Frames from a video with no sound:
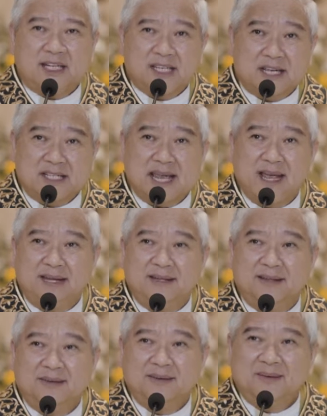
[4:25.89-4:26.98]
As I said,
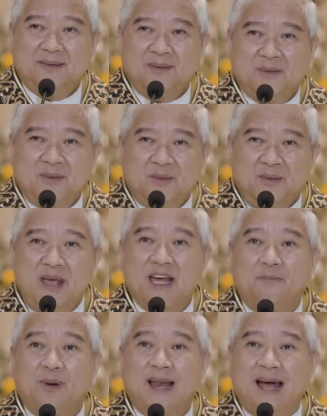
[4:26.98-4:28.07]
we
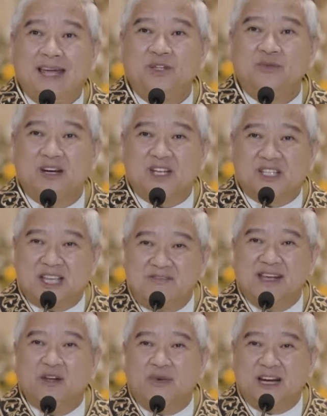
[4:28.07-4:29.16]
are polite, we are
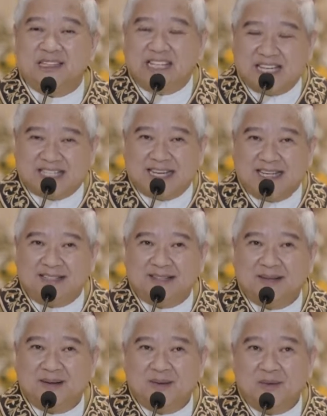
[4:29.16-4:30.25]
civil, we are decent
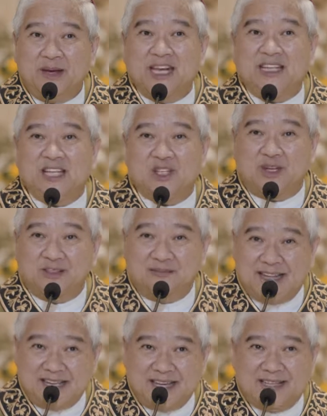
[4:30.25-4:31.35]
when it is
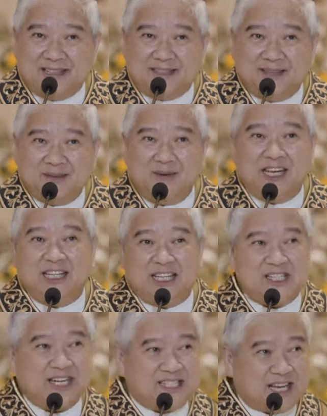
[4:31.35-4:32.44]
convenient, when it
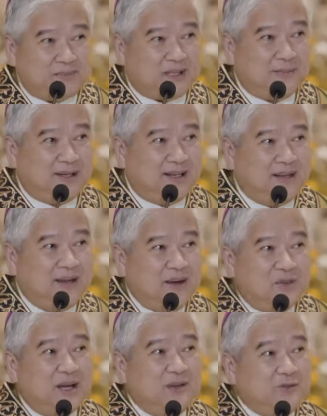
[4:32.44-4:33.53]
is acceptable,
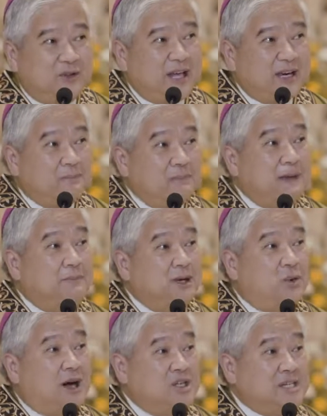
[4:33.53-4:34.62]
when there are
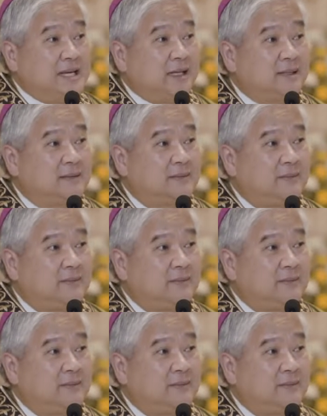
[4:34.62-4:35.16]
people watching.